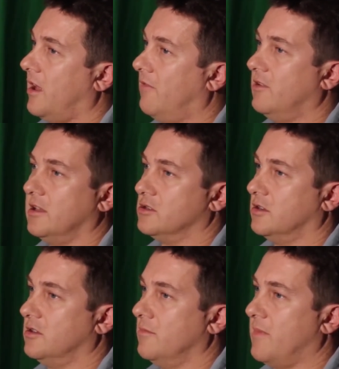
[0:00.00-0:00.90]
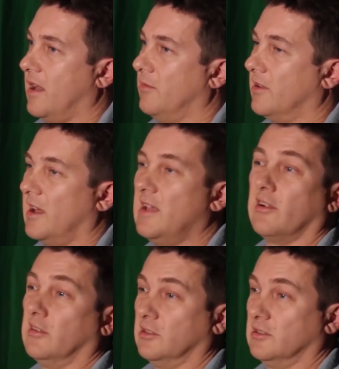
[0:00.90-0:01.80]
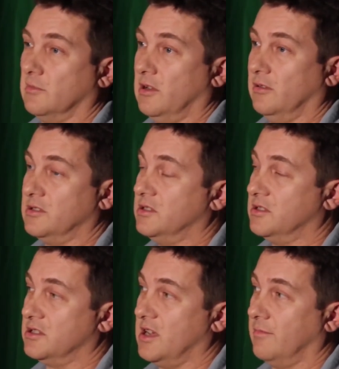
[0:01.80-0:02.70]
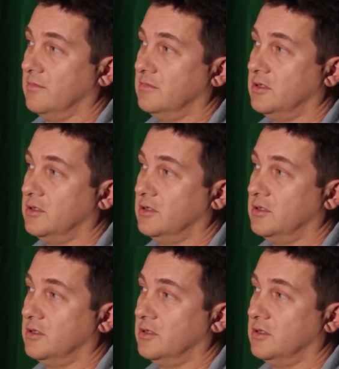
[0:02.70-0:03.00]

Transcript: I really enjoyed doing Ballymoree. I never got to go to Mull, which is a shame.